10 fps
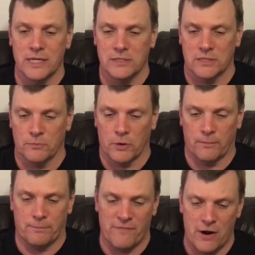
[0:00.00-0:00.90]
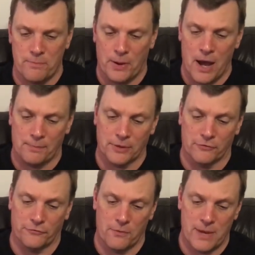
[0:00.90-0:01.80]
These were very
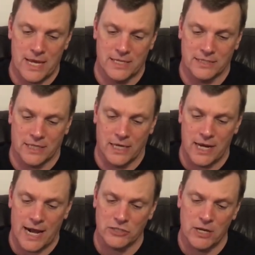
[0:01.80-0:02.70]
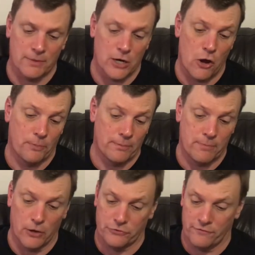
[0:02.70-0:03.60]
popular for me as a kid. Actually, I'm going to open
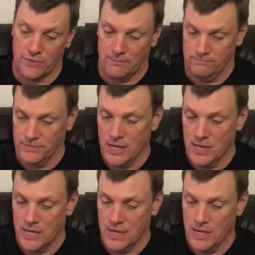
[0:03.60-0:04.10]
both of them.